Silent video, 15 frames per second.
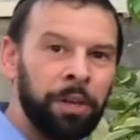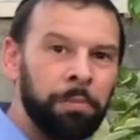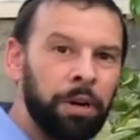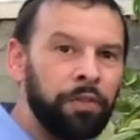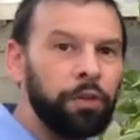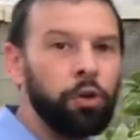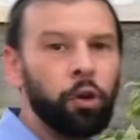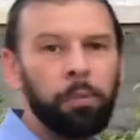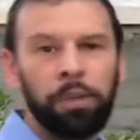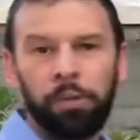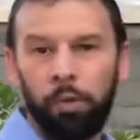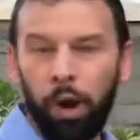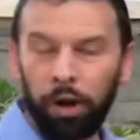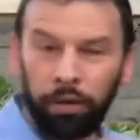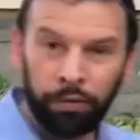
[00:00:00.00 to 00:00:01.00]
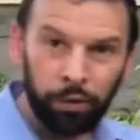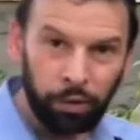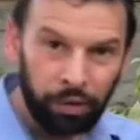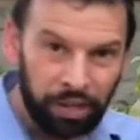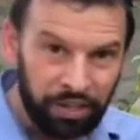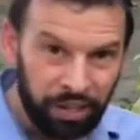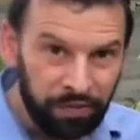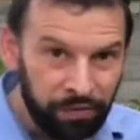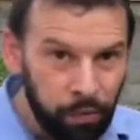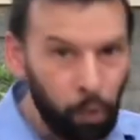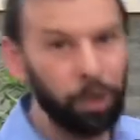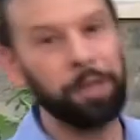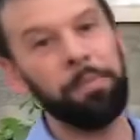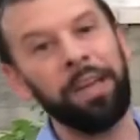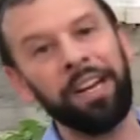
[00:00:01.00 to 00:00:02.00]
but if you normally water for, let's say,
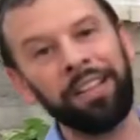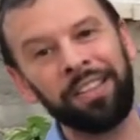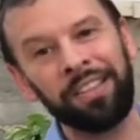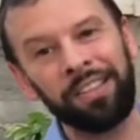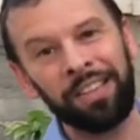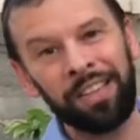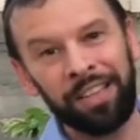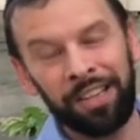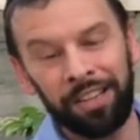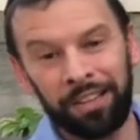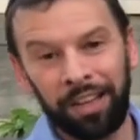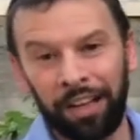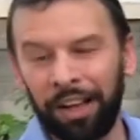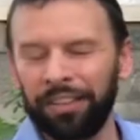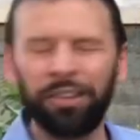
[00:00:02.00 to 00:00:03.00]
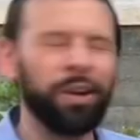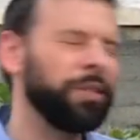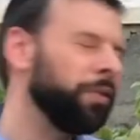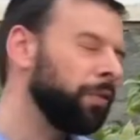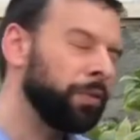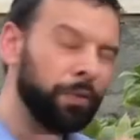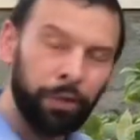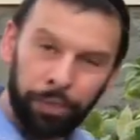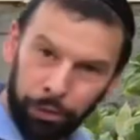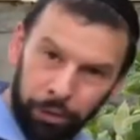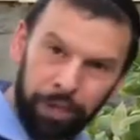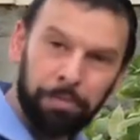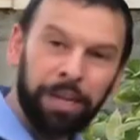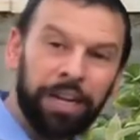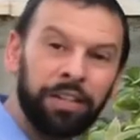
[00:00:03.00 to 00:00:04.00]
40 minutes, for
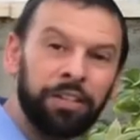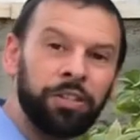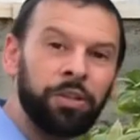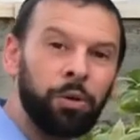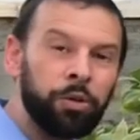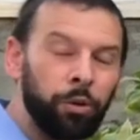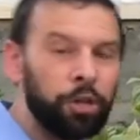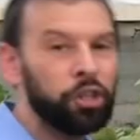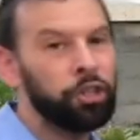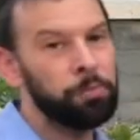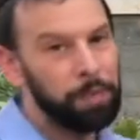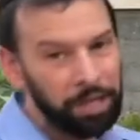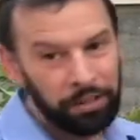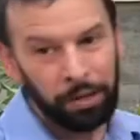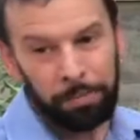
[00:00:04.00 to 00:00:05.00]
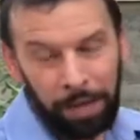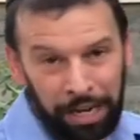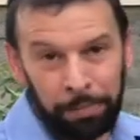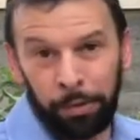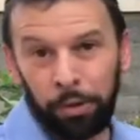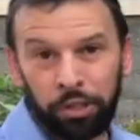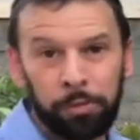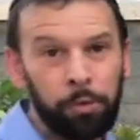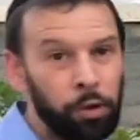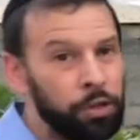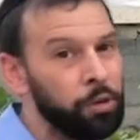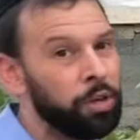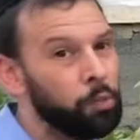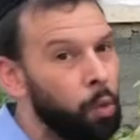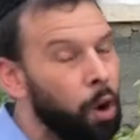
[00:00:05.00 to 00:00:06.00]
30 minutes, so during Shemitah, many poskim hold
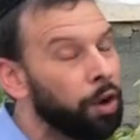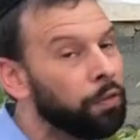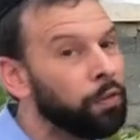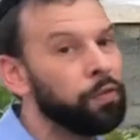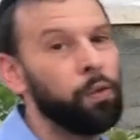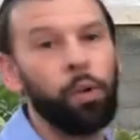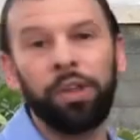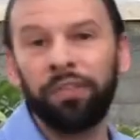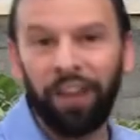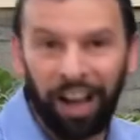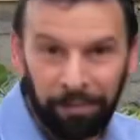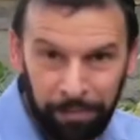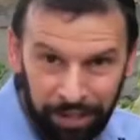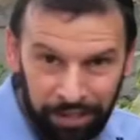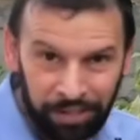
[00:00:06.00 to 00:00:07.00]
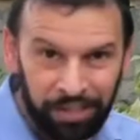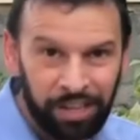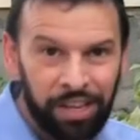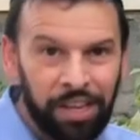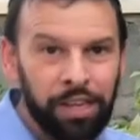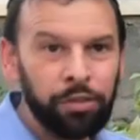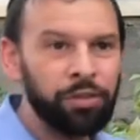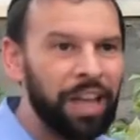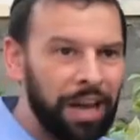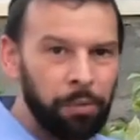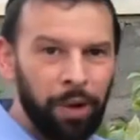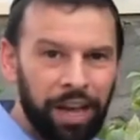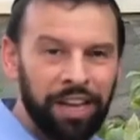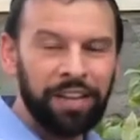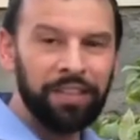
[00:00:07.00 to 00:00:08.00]
you can water for 45 minutes. So that
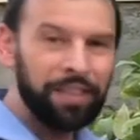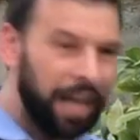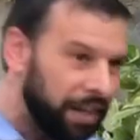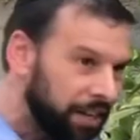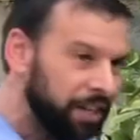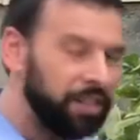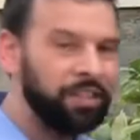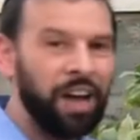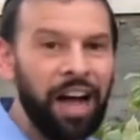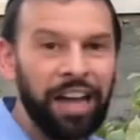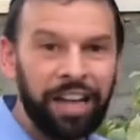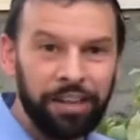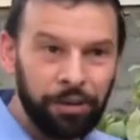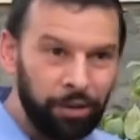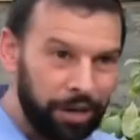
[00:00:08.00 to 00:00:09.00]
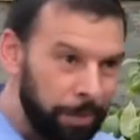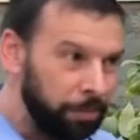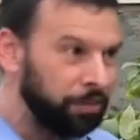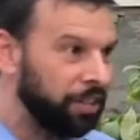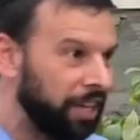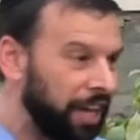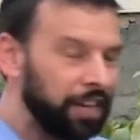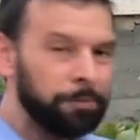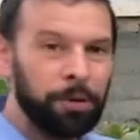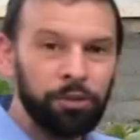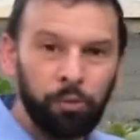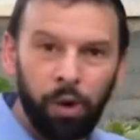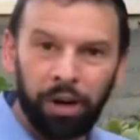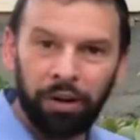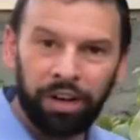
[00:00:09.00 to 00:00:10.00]
way, it's not gonna die and you're able to get as
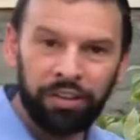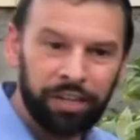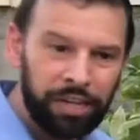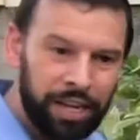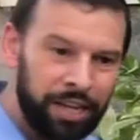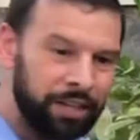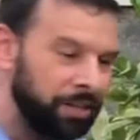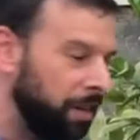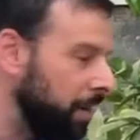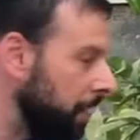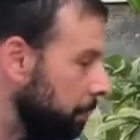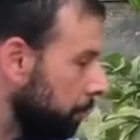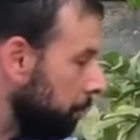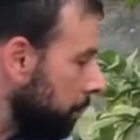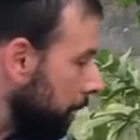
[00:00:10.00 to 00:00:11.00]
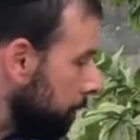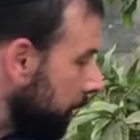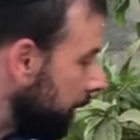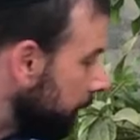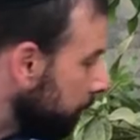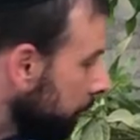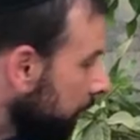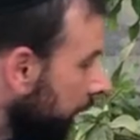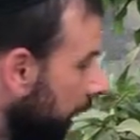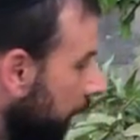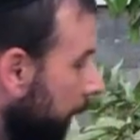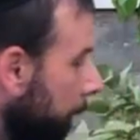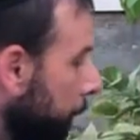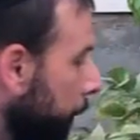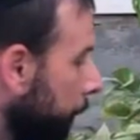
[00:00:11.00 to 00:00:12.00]
much water as it needs, but maybe
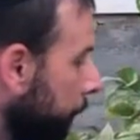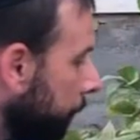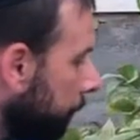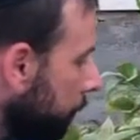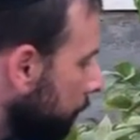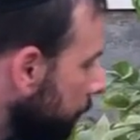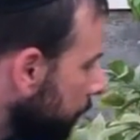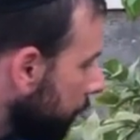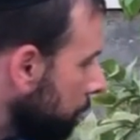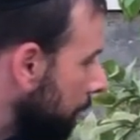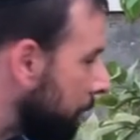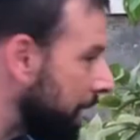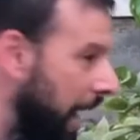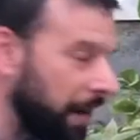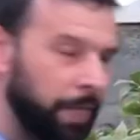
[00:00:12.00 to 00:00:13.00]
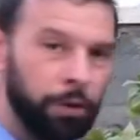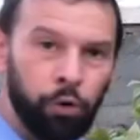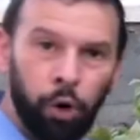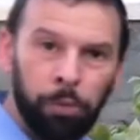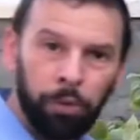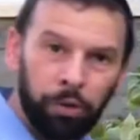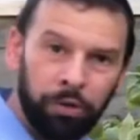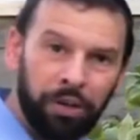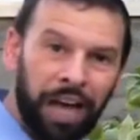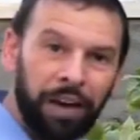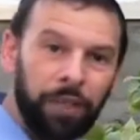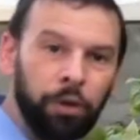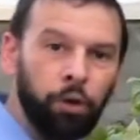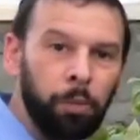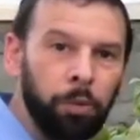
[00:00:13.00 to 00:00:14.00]
not in the normal, not
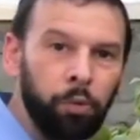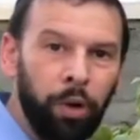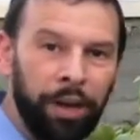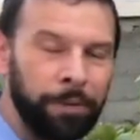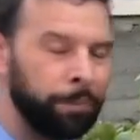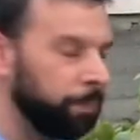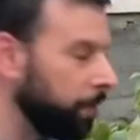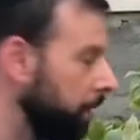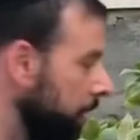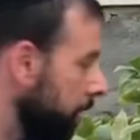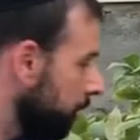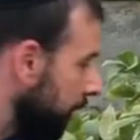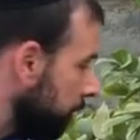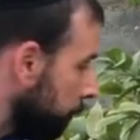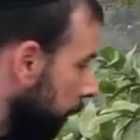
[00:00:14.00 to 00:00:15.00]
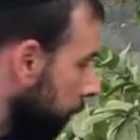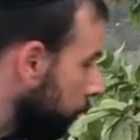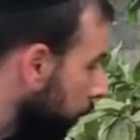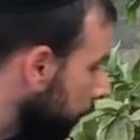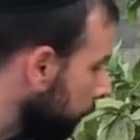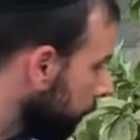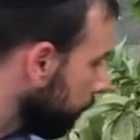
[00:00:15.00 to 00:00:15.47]
in the normal way. That's part one.